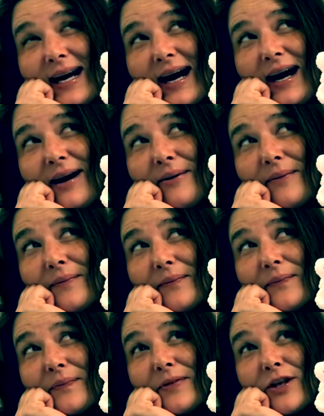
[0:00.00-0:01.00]

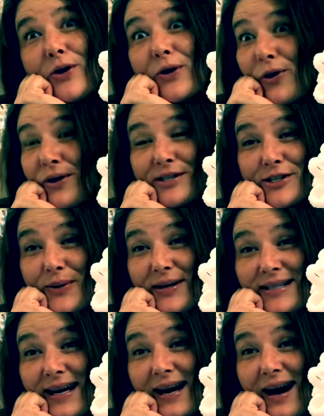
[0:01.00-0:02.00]

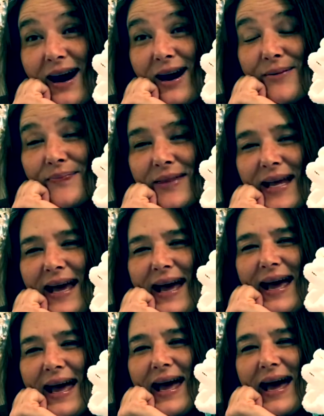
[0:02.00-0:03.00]
unicornsquare.com,
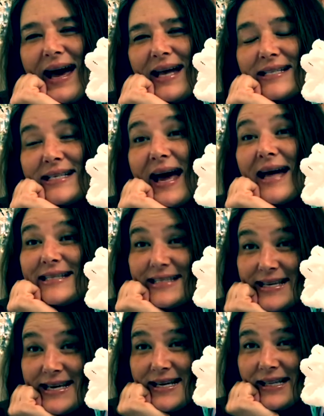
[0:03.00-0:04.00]
and
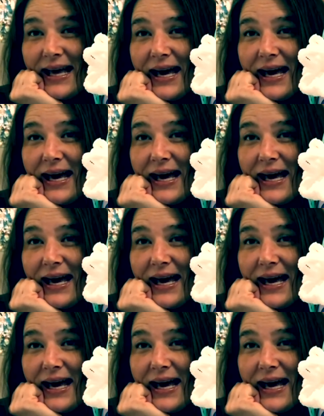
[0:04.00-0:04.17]
Etsy.